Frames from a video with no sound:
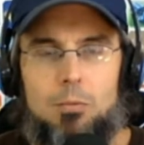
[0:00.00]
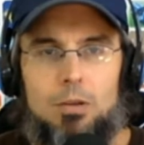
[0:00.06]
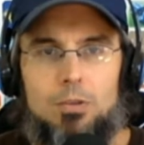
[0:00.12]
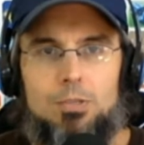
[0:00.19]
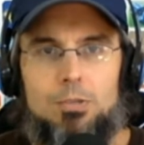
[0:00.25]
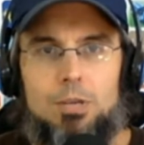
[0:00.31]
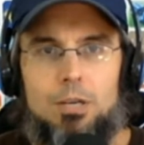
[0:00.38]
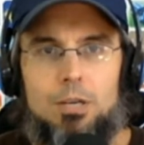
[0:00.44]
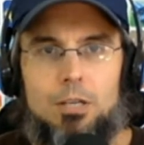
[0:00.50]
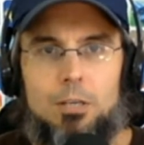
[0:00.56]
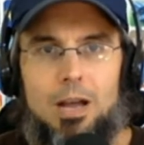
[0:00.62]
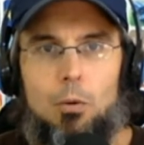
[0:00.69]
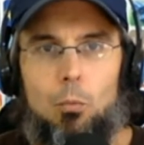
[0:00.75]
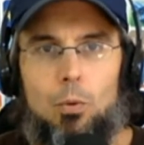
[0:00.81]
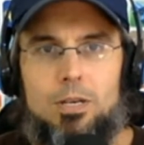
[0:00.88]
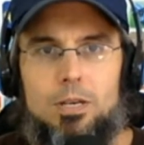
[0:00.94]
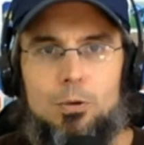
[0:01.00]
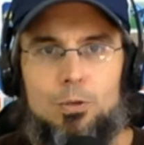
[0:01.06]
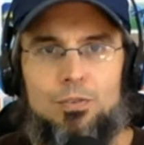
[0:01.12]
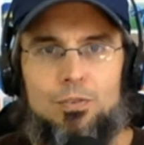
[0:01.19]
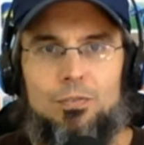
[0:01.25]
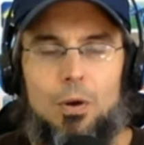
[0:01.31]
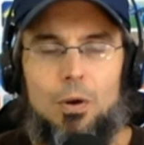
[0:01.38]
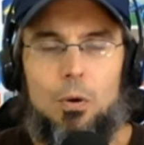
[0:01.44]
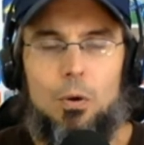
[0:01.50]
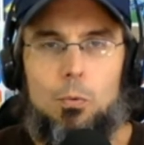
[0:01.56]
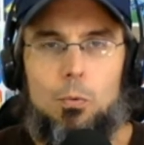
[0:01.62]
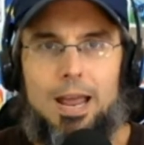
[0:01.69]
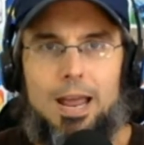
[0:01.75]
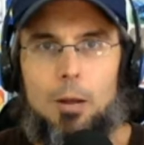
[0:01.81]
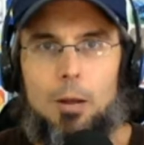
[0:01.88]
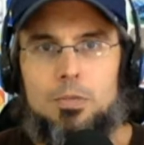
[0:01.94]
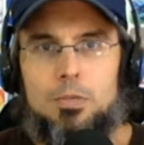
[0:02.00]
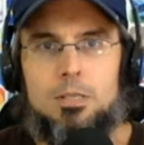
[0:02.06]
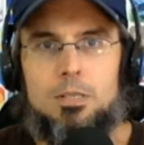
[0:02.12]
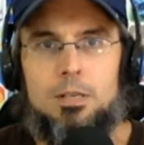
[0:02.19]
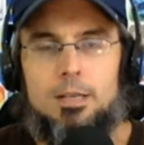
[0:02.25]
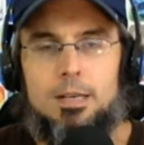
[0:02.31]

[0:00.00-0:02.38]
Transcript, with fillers: We also talked about Windows Phone apps,